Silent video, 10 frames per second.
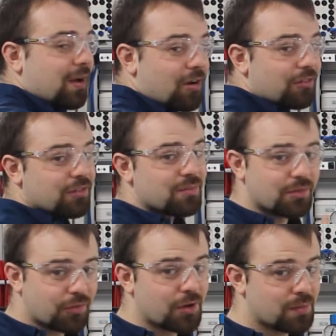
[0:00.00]
off
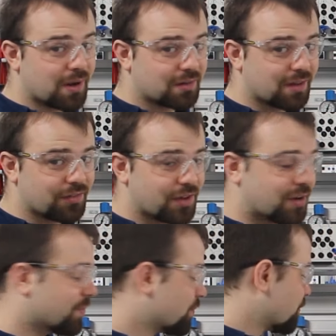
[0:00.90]
before you plug stuff
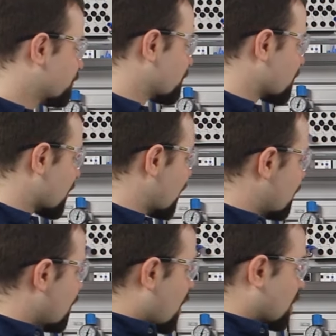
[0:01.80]
in.
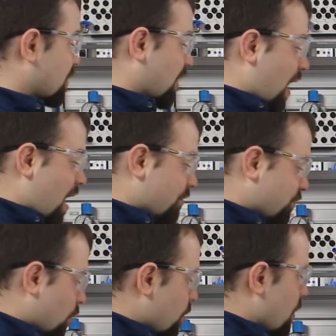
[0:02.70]
I'm going to take air
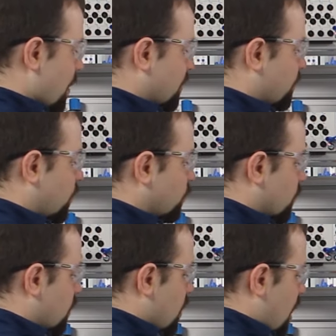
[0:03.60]
from my
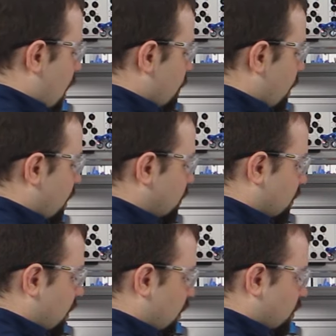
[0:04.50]
manifold and
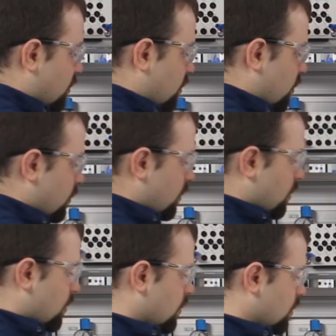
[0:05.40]
paste it into
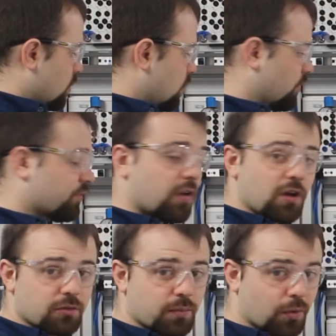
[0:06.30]
the
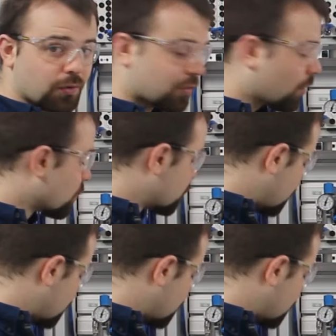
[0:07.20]
first port on the